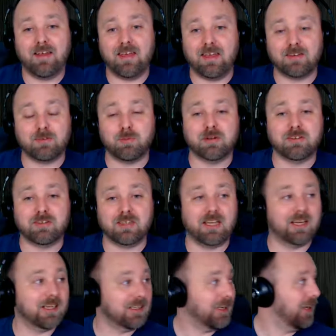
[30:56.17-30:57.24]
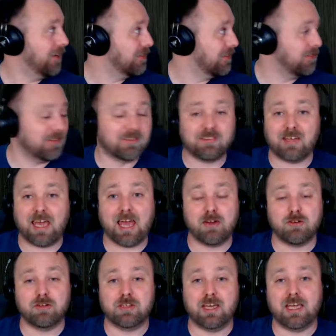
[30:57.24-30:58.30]
it's once again a case of just
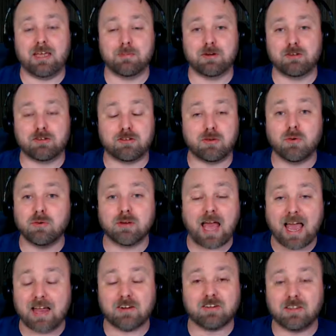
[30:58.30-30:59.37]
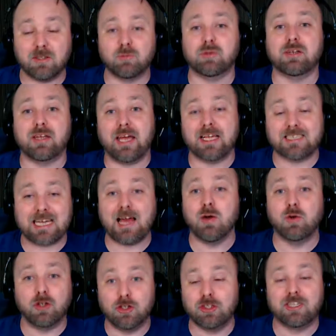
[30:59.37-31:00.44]
casual gamers don't actually realize
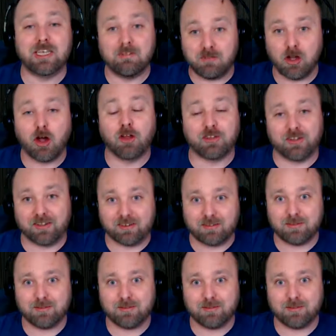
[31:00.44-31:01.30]
how good they've got things.